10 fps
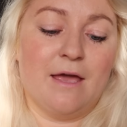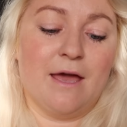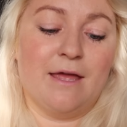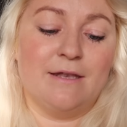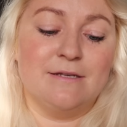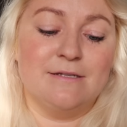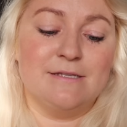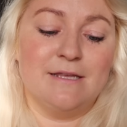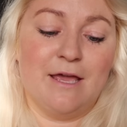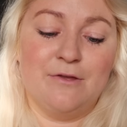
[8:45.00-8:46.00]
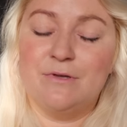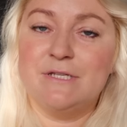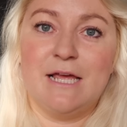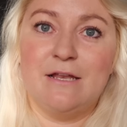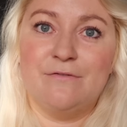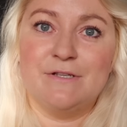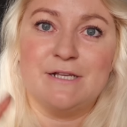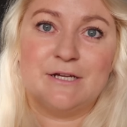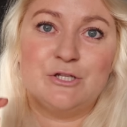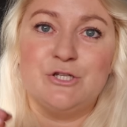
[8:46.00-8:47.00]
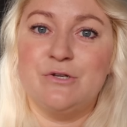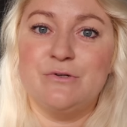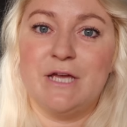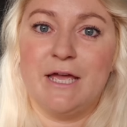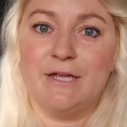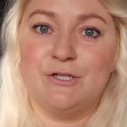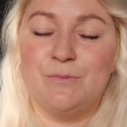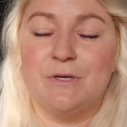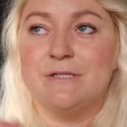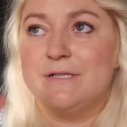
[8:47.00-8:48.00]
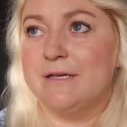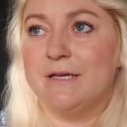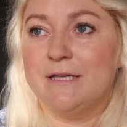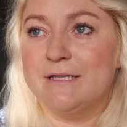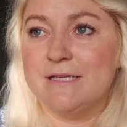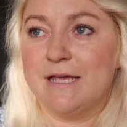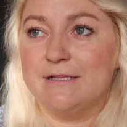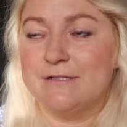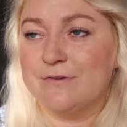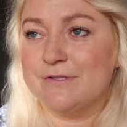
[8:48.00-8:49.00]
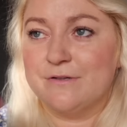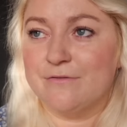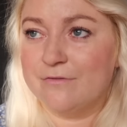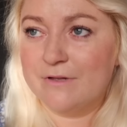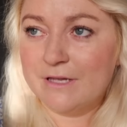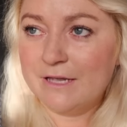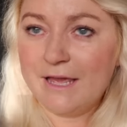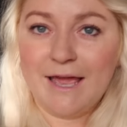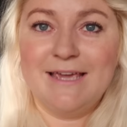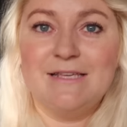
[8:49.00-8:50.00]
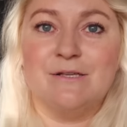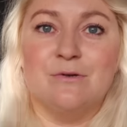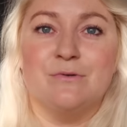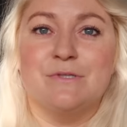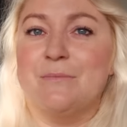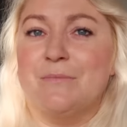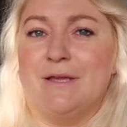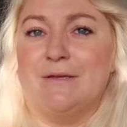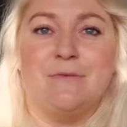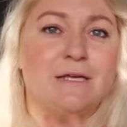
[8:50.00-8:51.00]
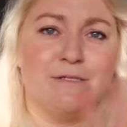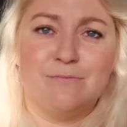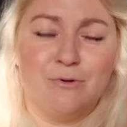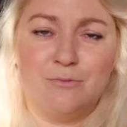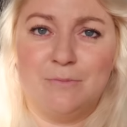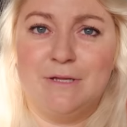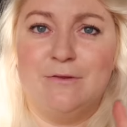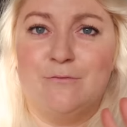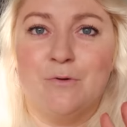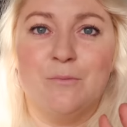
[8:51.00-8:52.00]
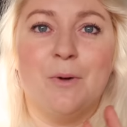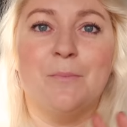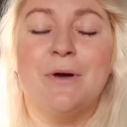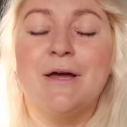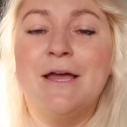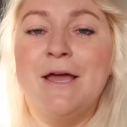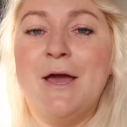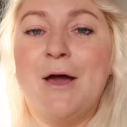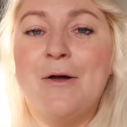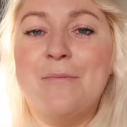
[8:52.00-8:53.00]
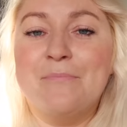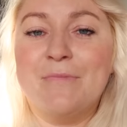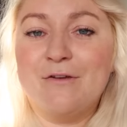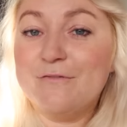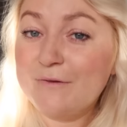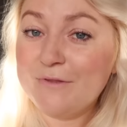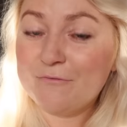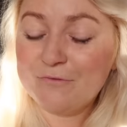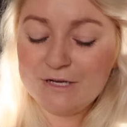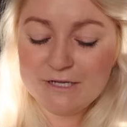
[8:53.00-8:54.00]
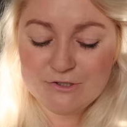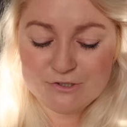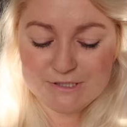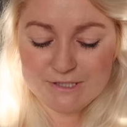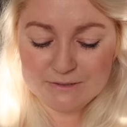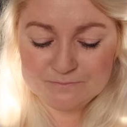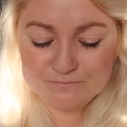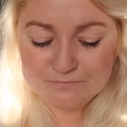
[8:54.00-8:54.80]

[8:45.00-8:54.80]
And yeah, you can tell if it's like a Tudor hedge because it contains lots of hazel or something. That's probably the wrong one, but I found that really interesting.